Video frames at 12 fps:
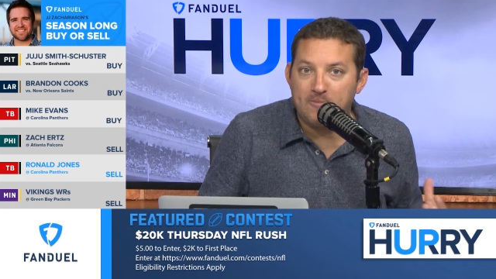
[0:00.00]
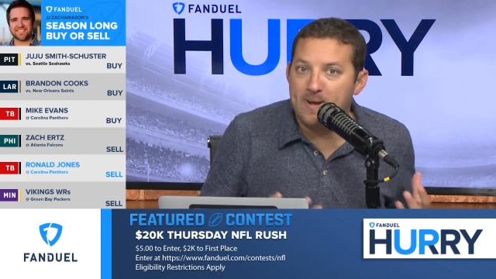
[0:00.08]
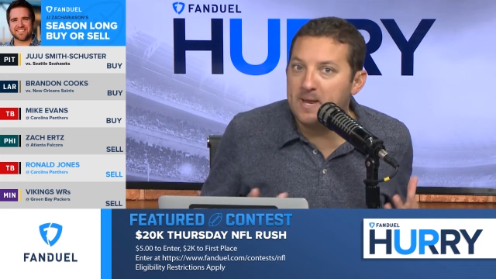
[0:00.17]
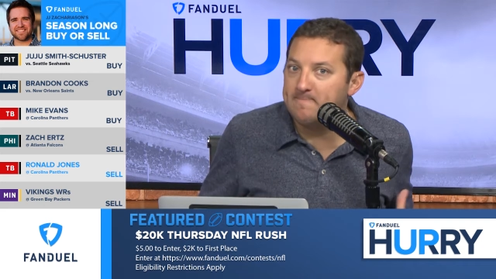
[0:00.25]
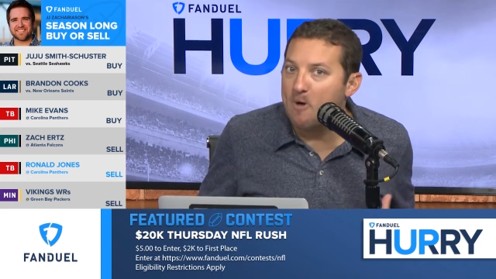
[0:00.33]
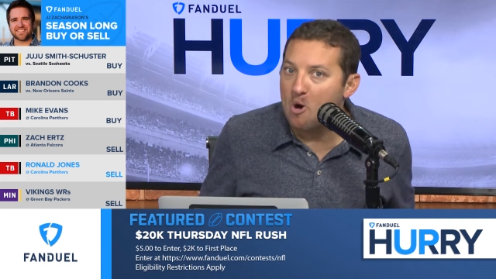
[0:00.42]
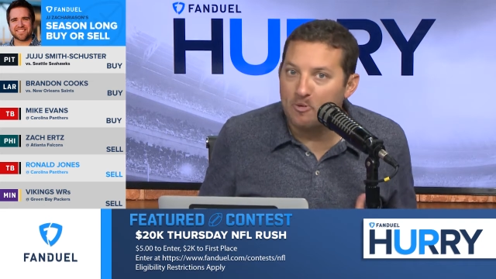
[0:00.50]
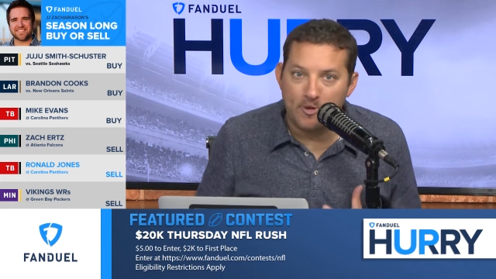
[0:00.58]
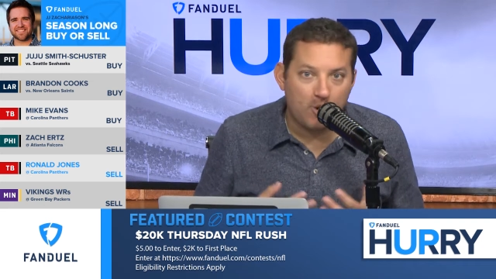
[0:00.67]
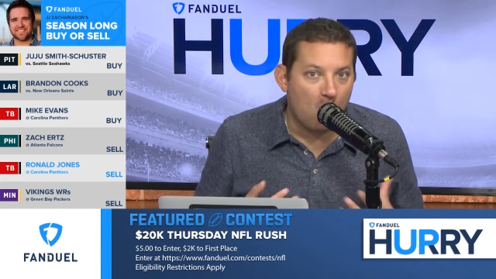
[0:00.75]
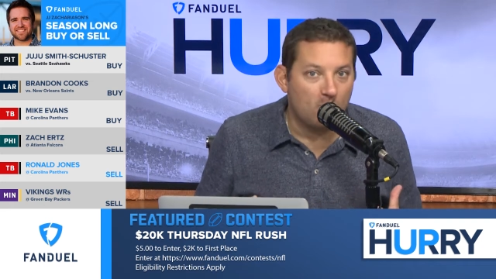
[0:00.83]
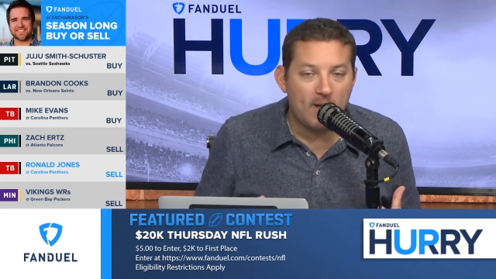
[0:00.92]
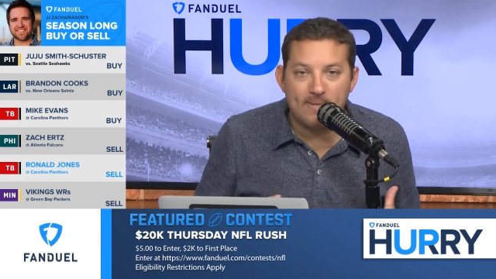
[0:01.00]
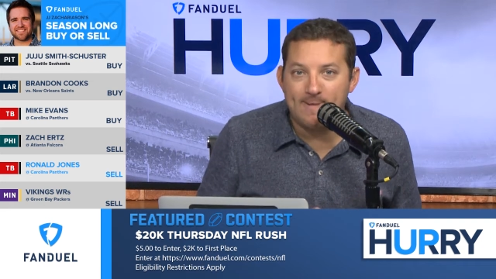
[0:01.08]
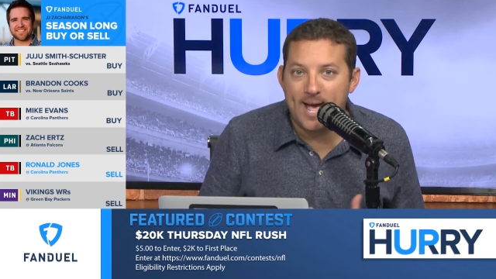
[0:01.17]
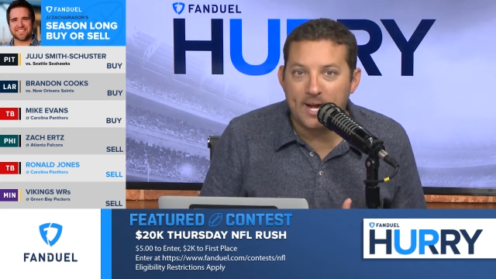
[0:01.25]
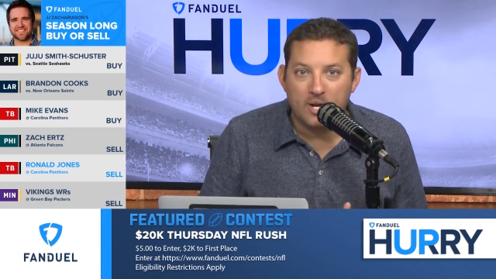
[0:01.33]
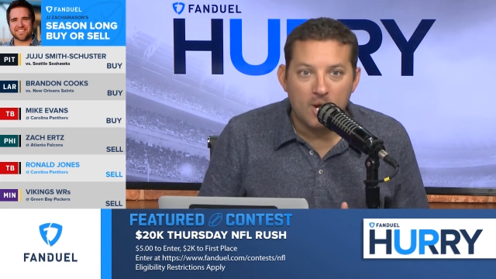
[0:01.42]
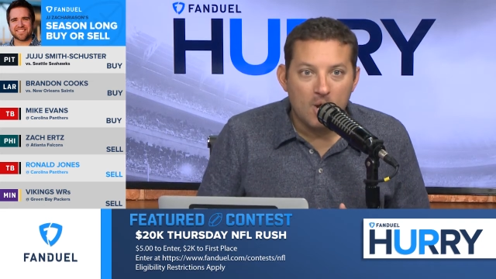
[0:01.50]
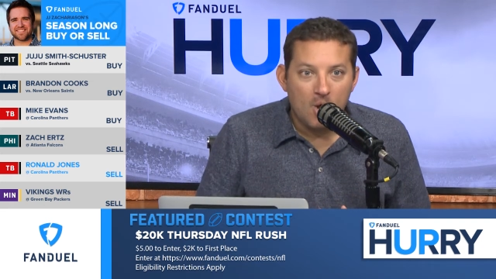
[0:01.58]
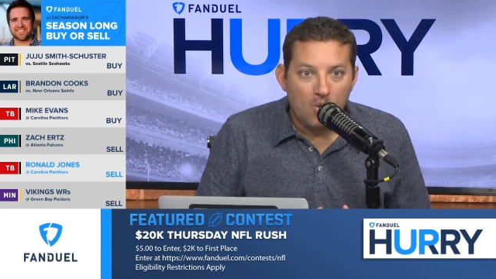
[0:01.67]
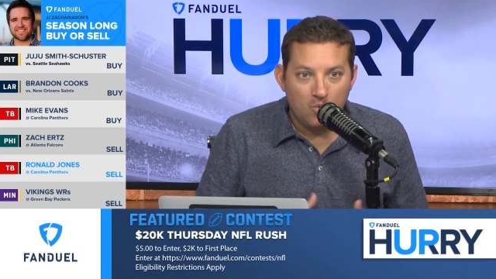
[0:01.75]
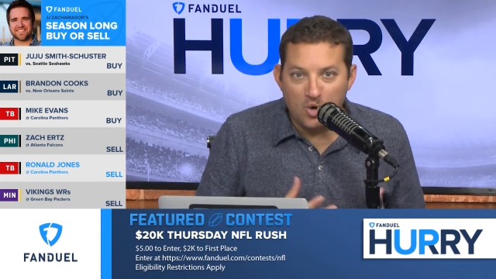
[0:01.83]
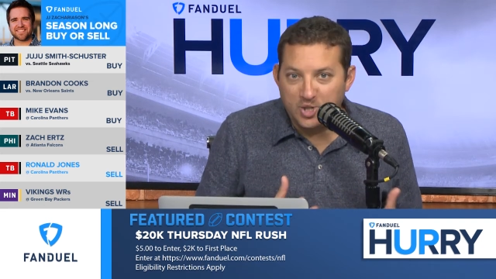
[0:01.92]
Peyton Barber, the goal line back.
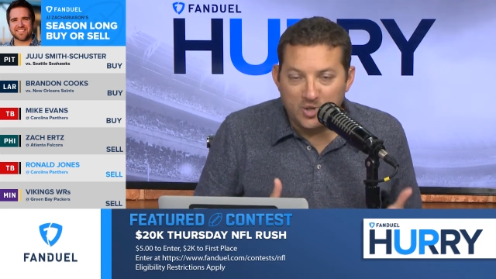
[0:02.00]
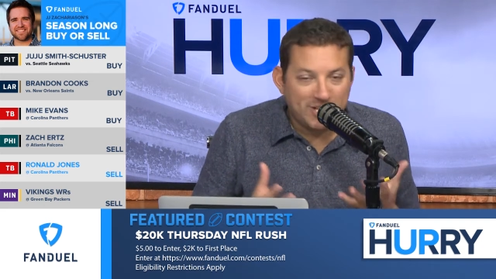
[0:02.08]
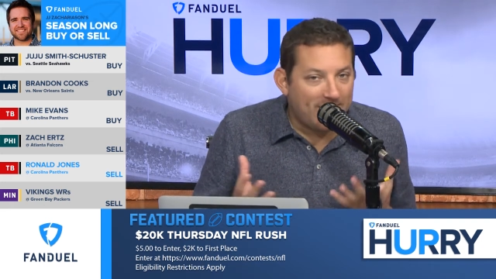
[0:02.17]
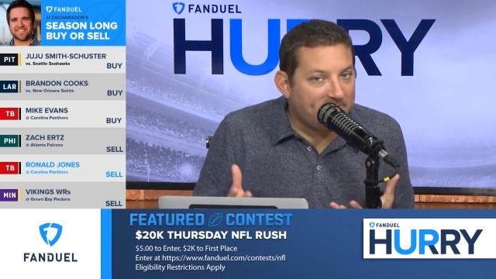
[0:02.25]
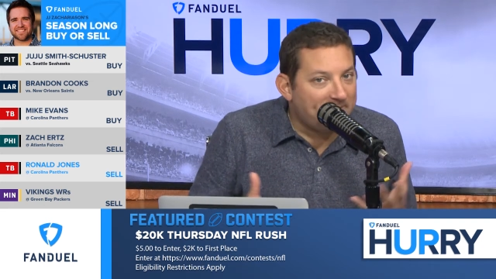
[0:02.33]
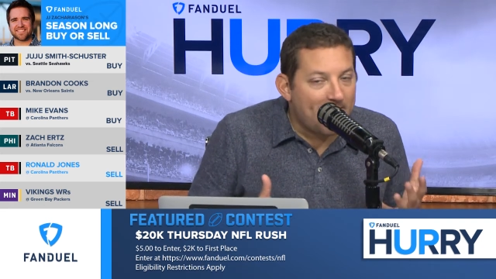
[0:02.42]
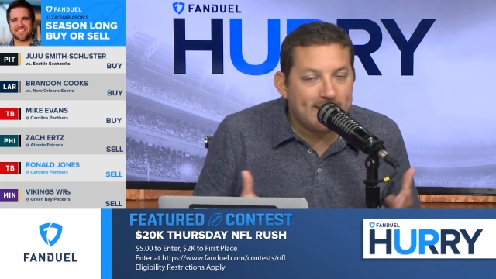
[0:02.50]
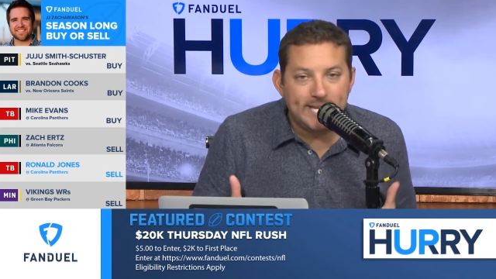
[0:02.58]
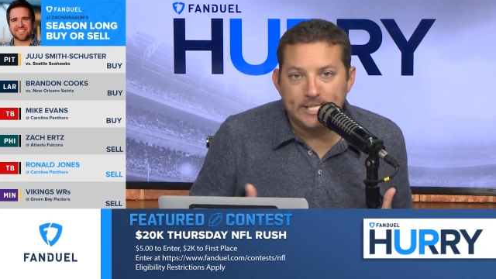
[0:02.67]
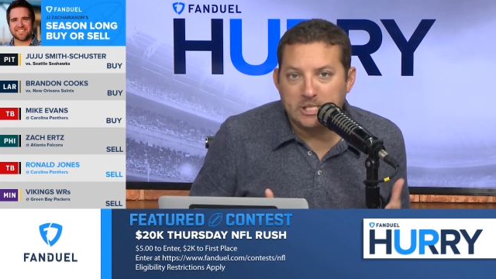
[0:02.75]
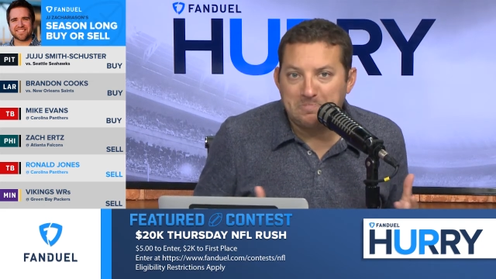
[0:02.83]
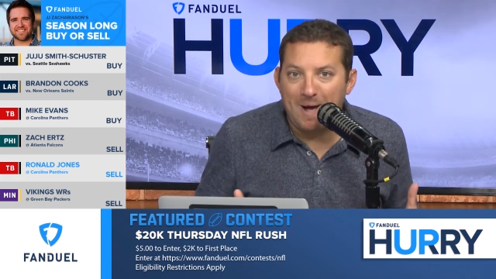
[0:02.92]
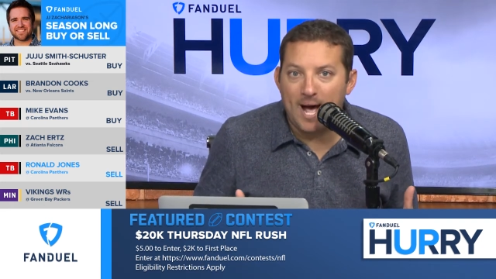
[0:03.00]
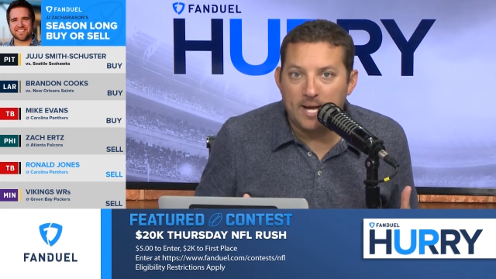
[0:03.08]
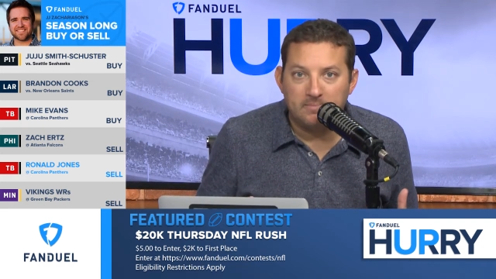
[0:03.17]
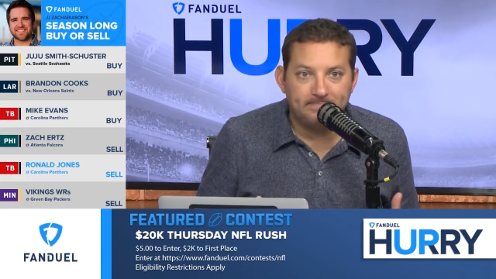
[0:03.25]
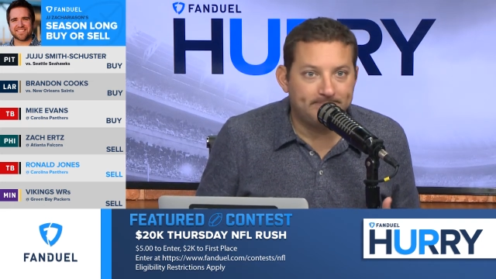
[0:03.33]
Rojo's got to find his spot.